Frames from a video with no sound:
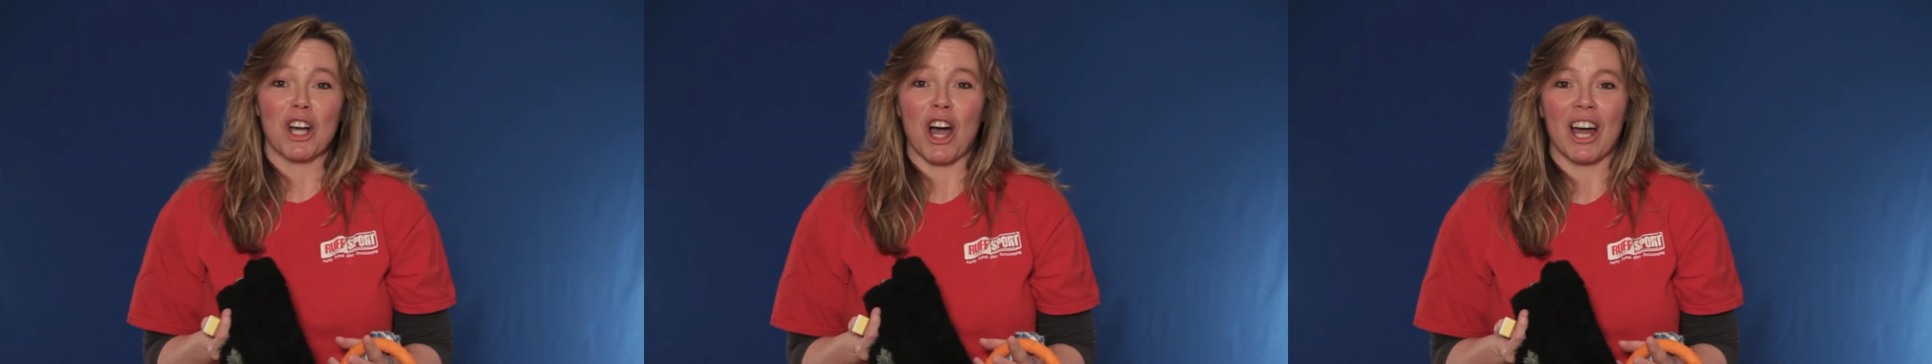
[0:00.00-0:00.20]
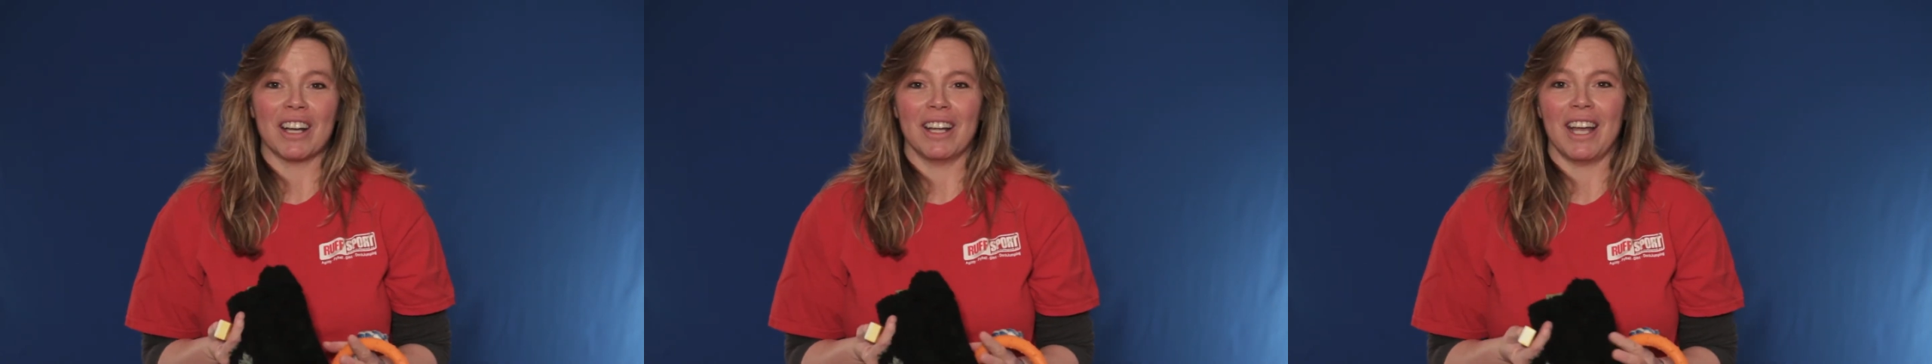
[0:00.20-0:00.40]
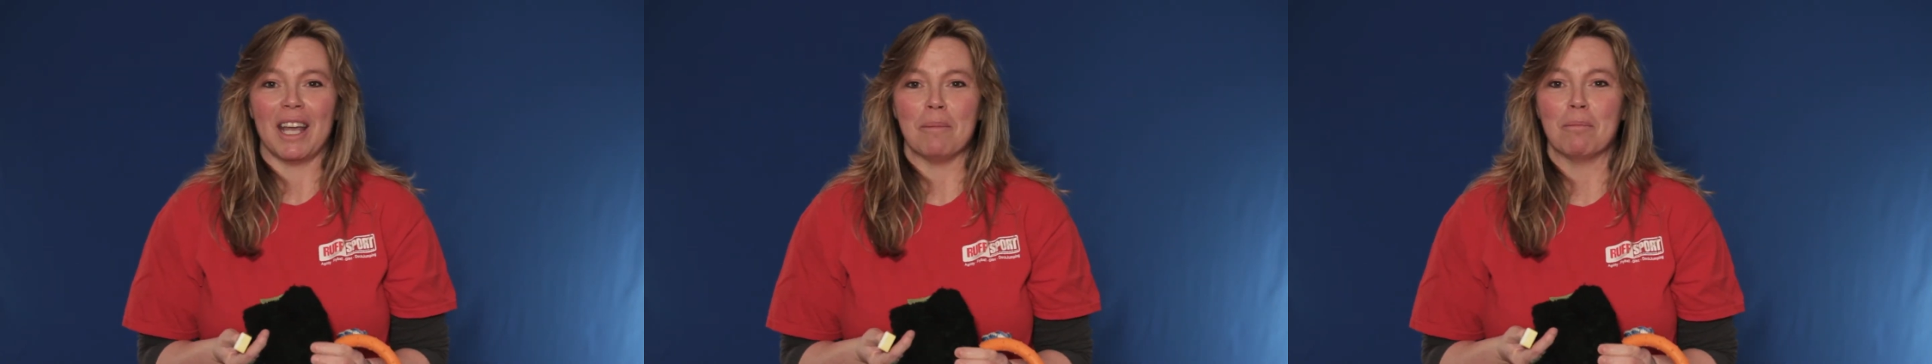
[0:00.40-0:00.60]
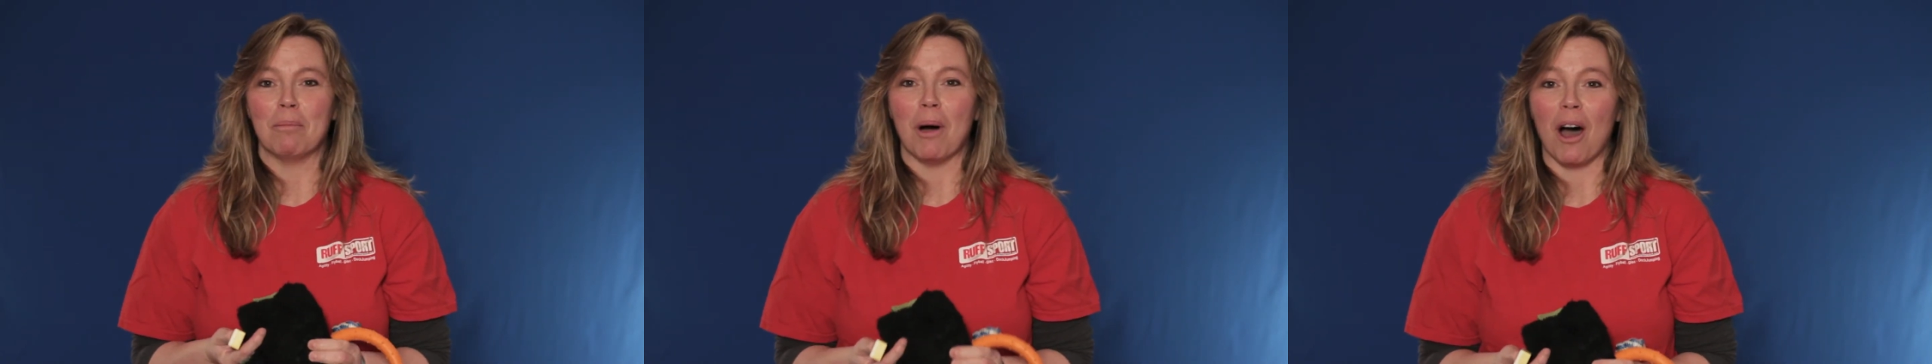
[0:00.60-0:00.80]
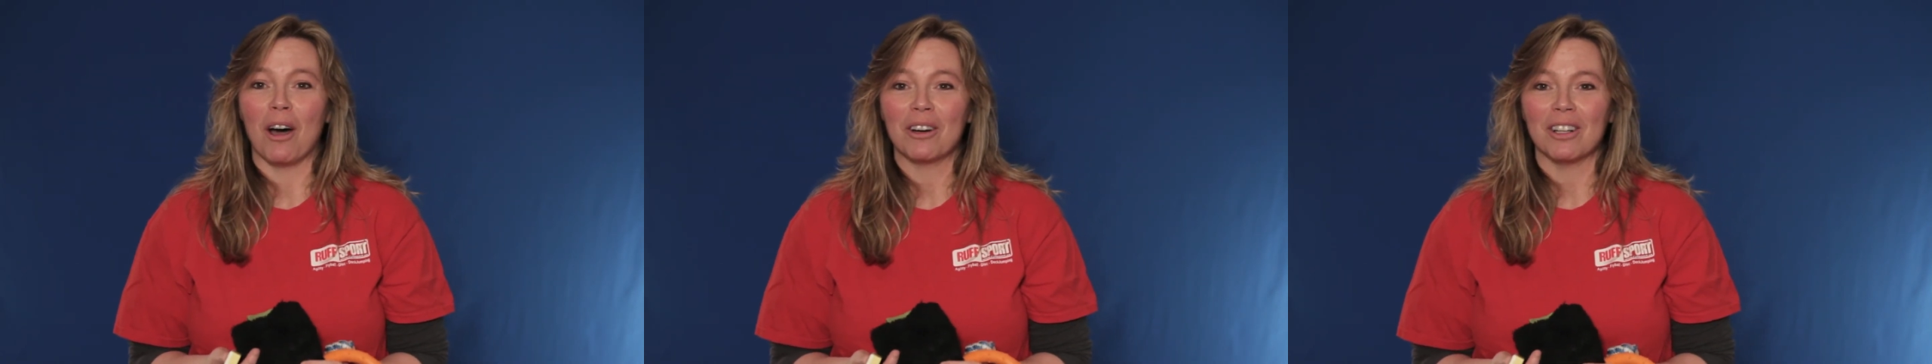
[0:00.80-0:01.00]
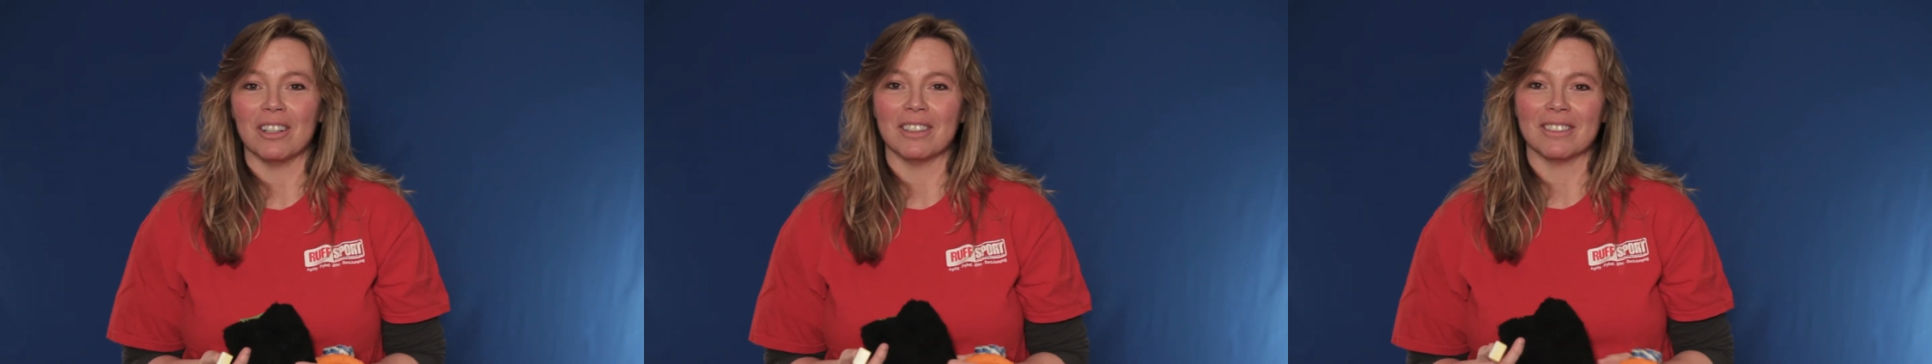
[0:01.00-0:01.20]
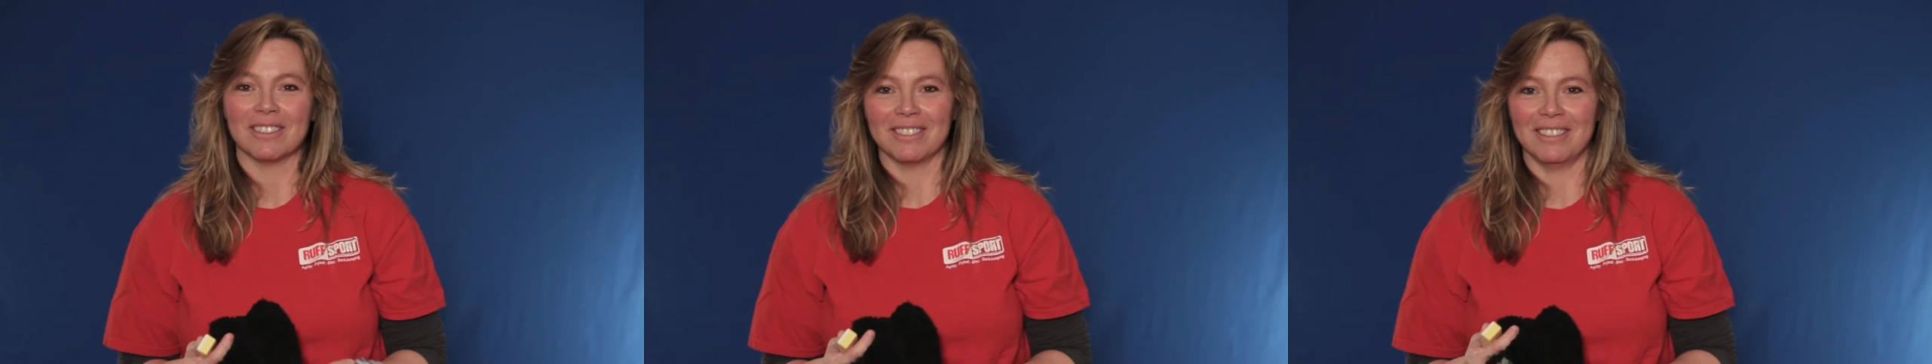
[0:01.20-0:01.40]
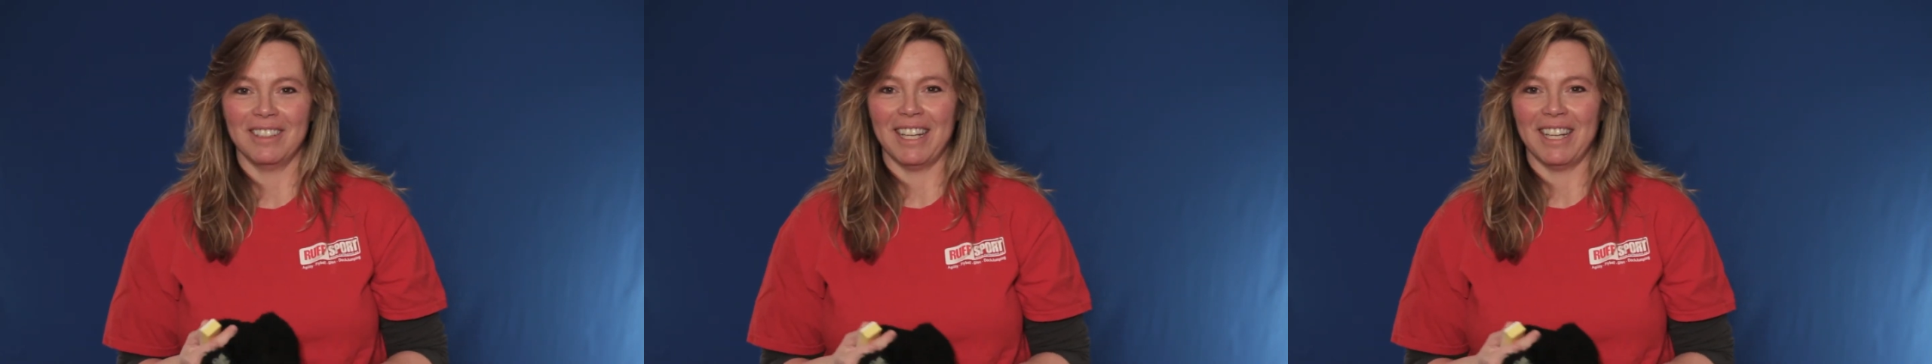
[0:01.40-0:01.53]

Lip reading: got a bottle